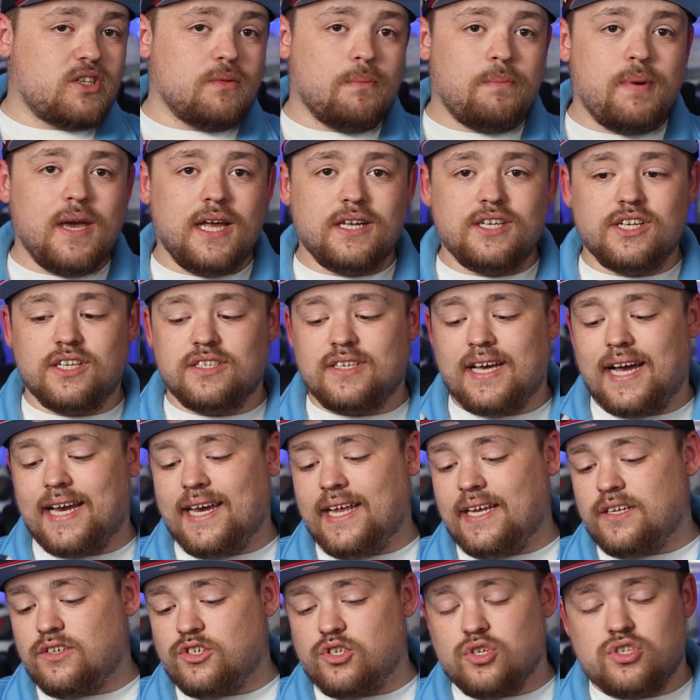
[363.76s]
me some pictures
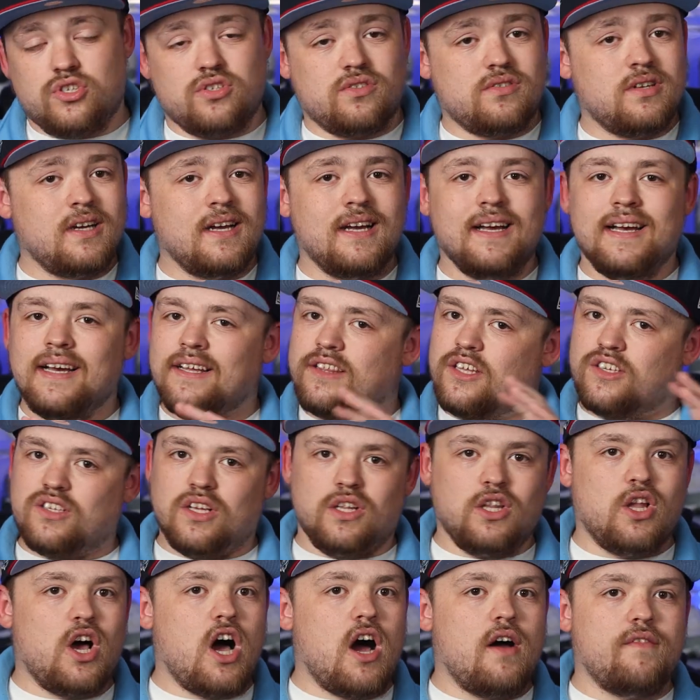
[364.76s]
and it just, there's
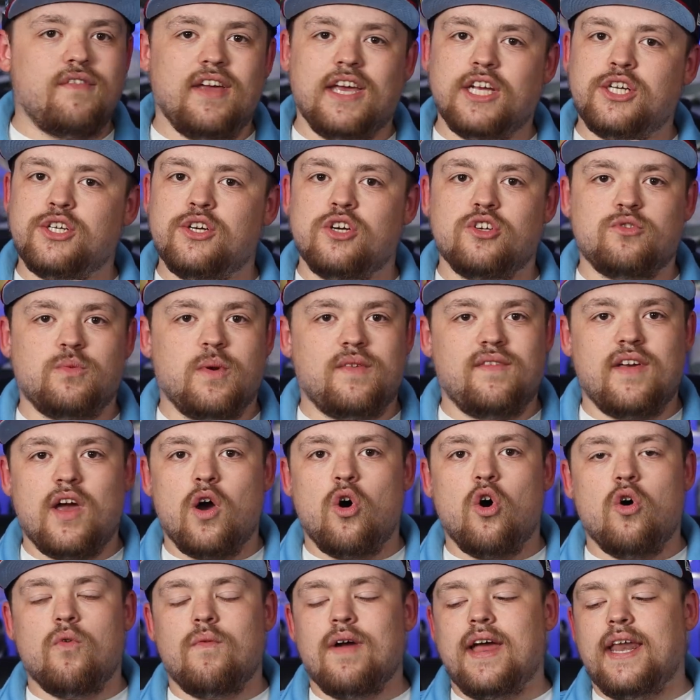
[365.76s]
a lot of issues with
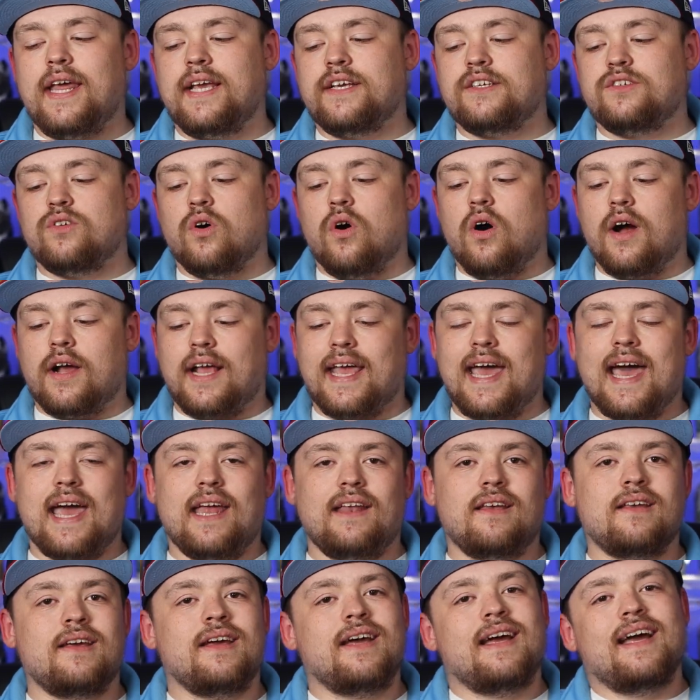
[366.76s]
it already. So
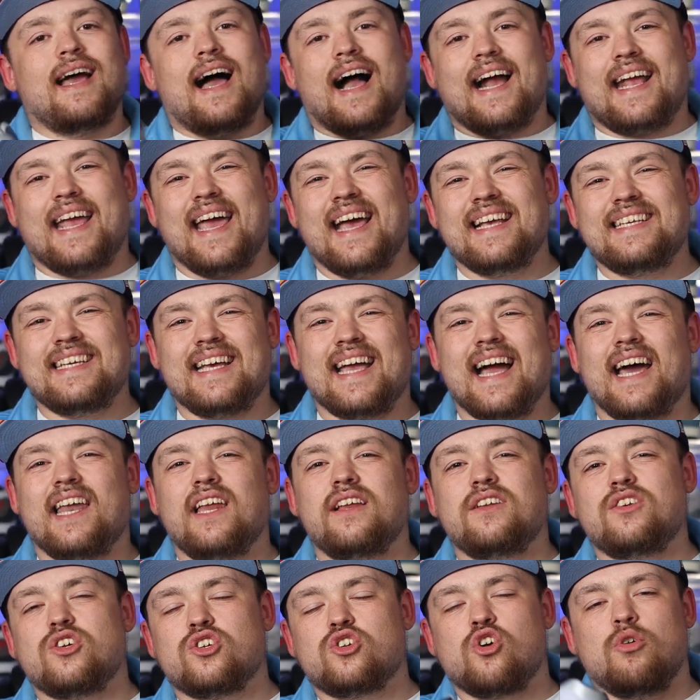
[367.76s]
again, I guess it
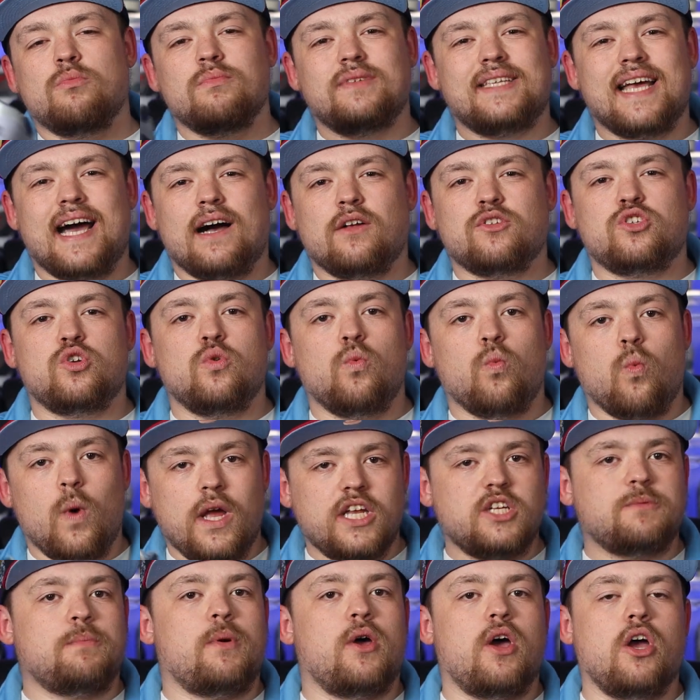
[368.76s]
kind of just comes down to
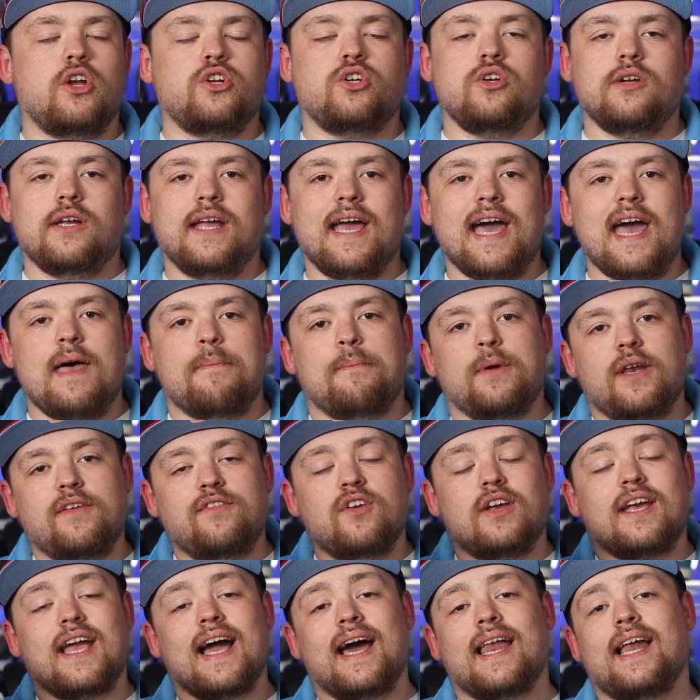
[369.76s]
which pairs you get. But
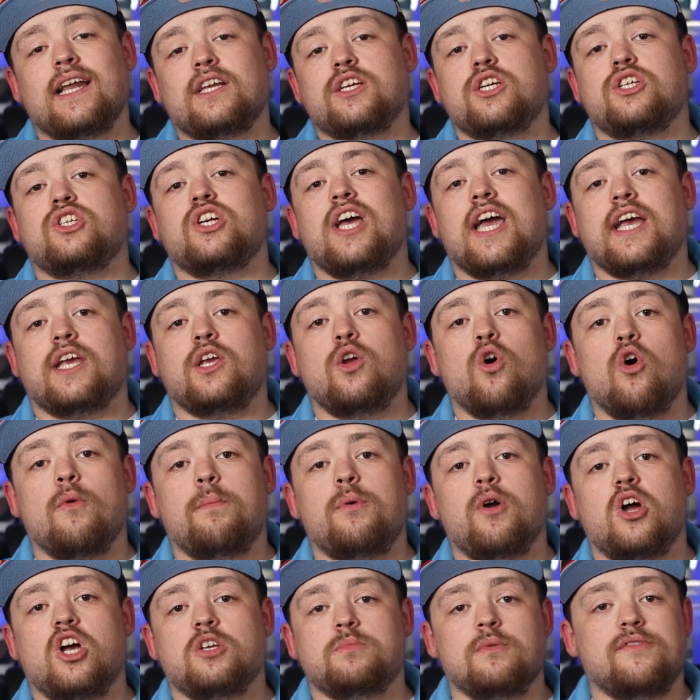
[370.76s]
if you can actually check your
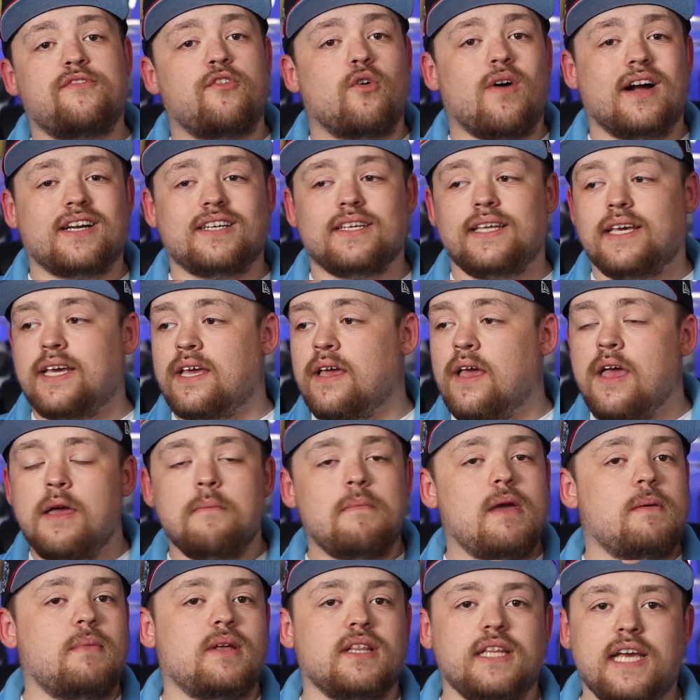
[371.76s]
pairs before actually
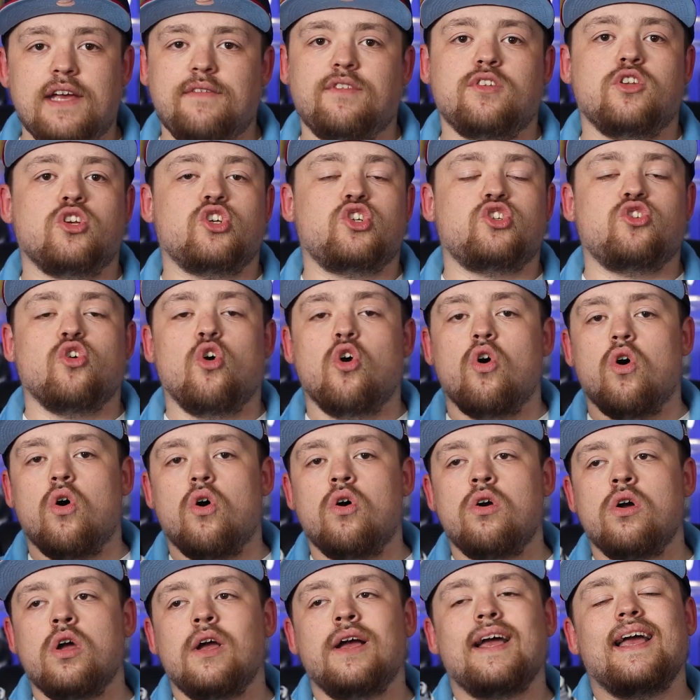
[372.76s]
maybe leaving the
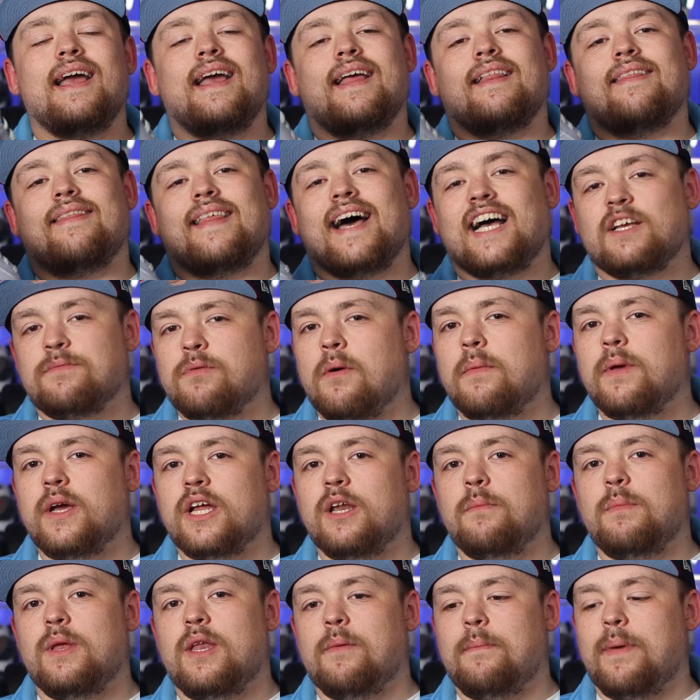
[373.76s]
store, that's probably
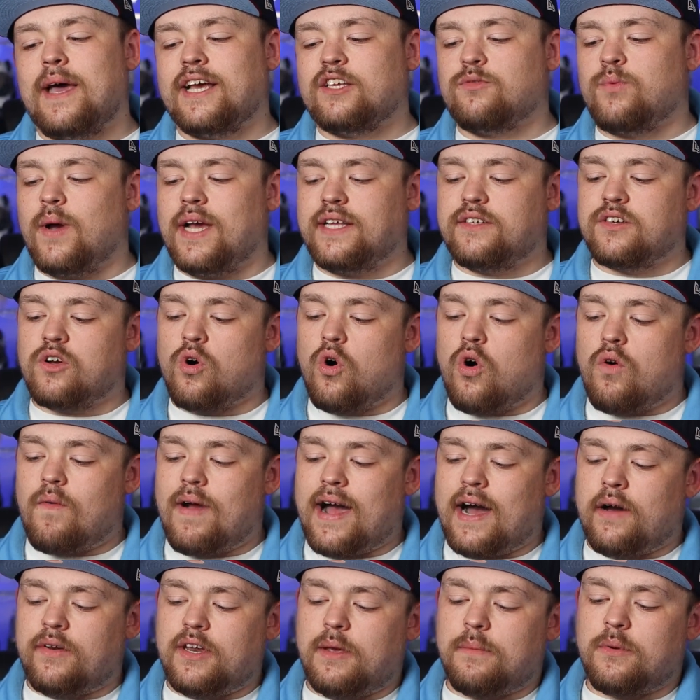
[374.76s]
going to be the best way to go
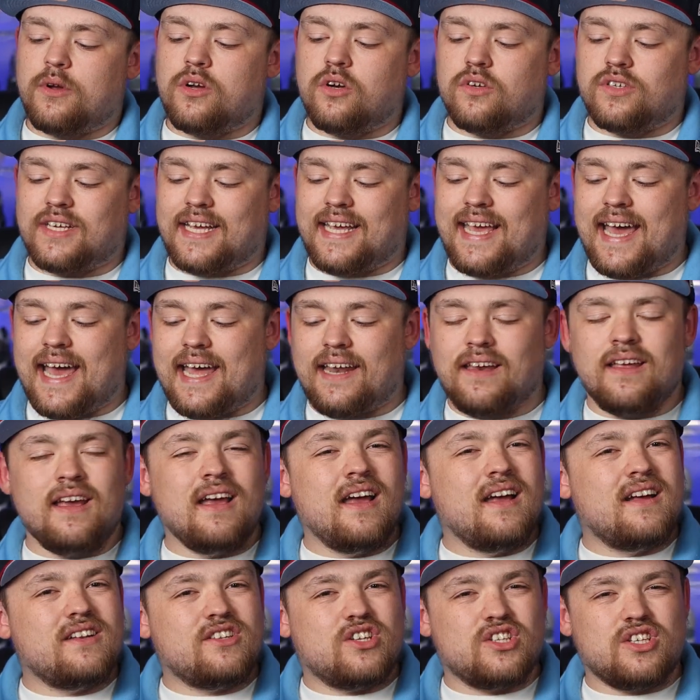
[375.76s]
around it, because again,
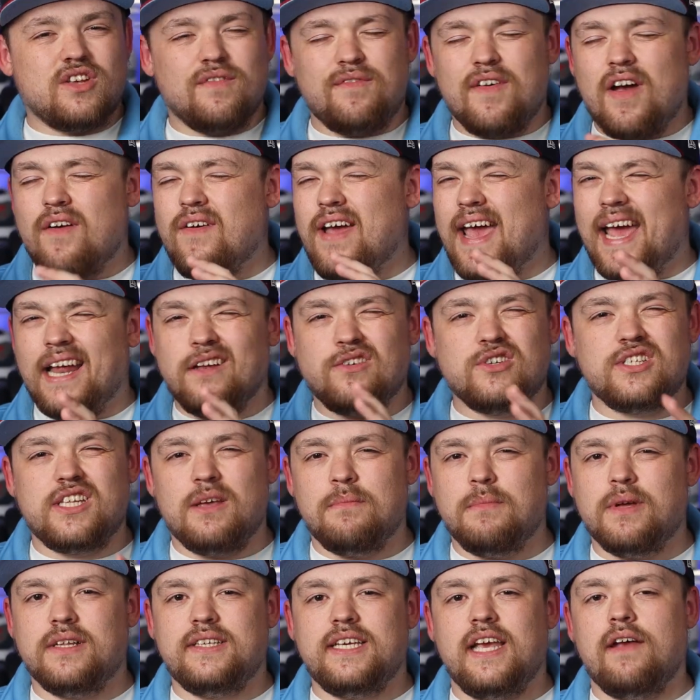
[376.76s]
just a very
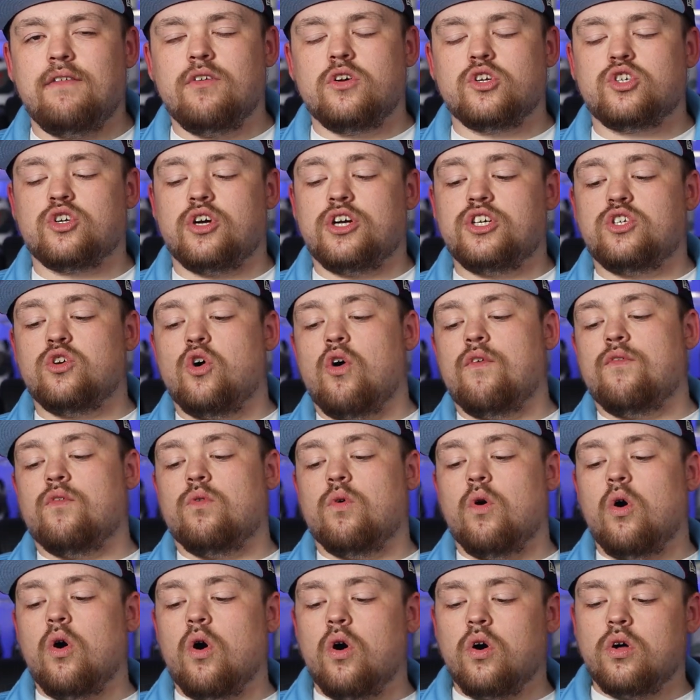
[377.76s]
interesting material choice
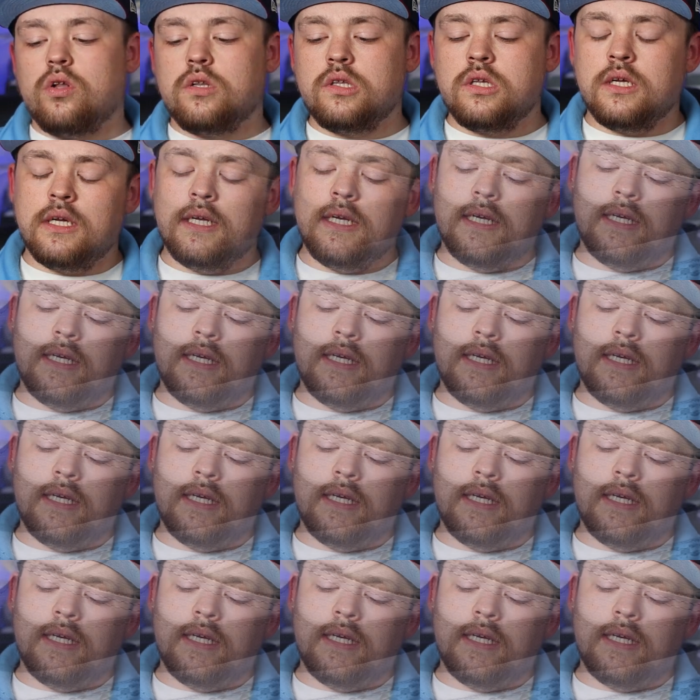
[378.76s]
overall.